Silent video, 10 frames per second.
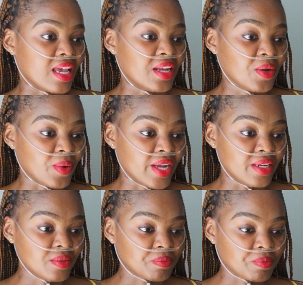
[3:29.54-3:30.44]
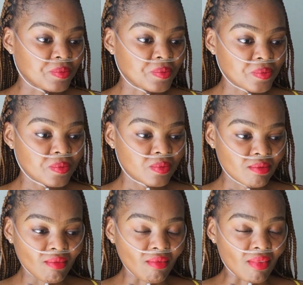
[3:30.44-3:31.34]
Anyway,
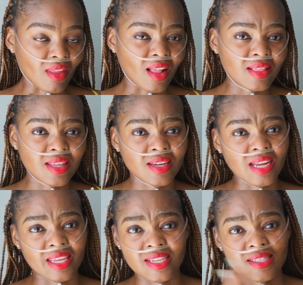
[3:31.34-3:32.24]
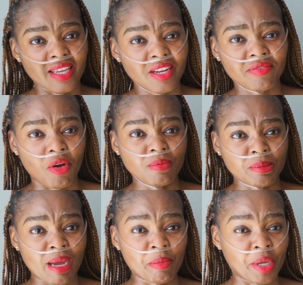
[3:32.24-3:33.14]
then I guess they
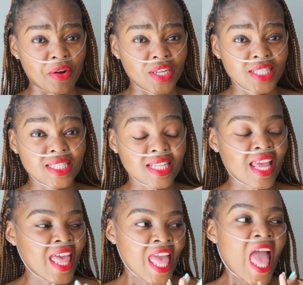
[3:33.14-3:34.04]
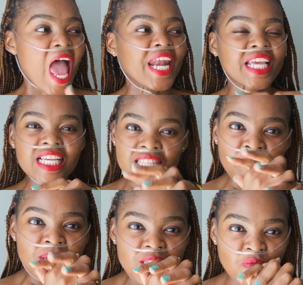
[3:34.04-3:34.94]
informed my parents, and I guess
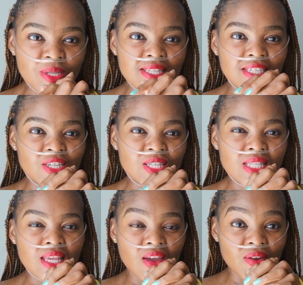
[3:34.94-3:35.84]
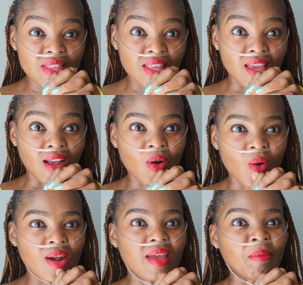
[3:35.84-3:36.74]
that must have been such a scary thing,
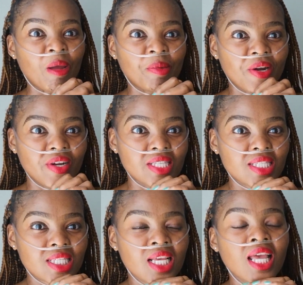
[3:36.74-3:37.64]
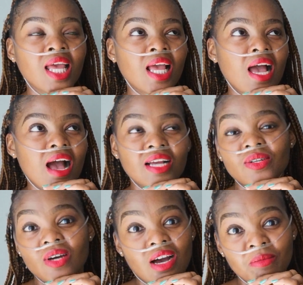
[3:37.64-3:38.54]
calling my parents. I
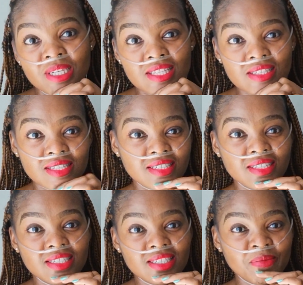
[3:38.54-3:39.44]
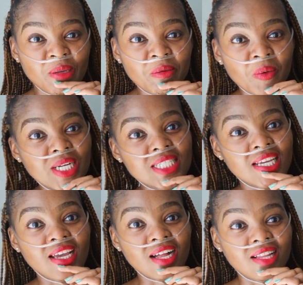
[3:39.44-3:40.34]
don't know how my sister did it. Maybe one
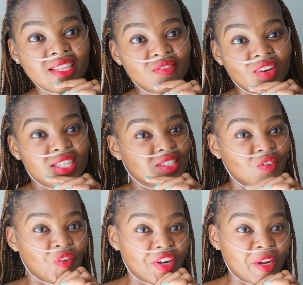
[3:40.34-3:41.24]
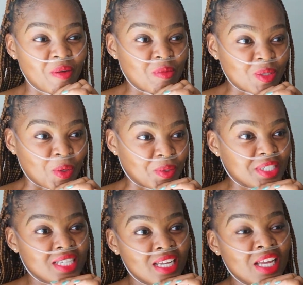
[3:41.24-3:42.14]
day I'll invite her for an
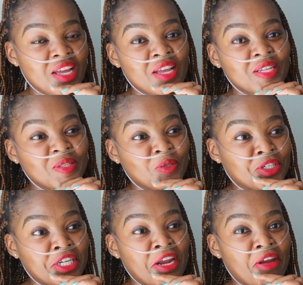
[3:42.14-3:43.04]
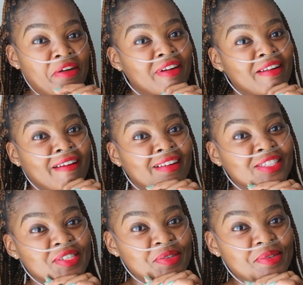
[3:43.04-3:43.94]
episode to share
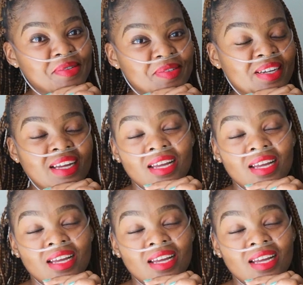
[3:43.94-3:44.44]
and to